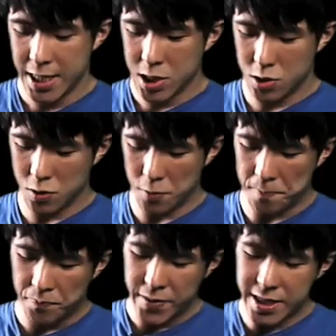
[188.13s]
So
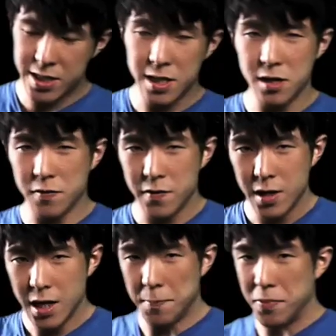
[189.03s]
instead of
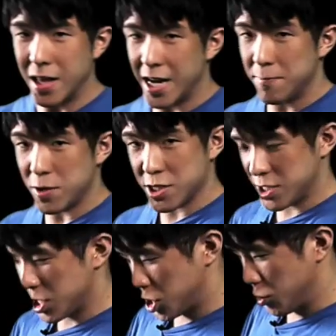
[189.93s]
applying pressure and
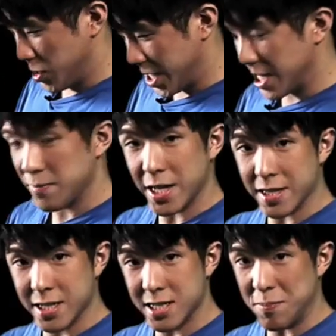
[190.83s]
just shooting them like
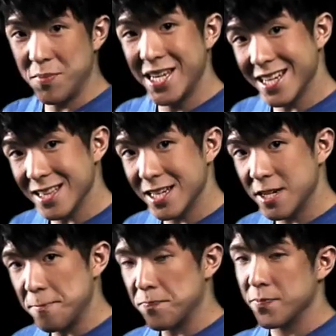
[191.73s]
this immediately,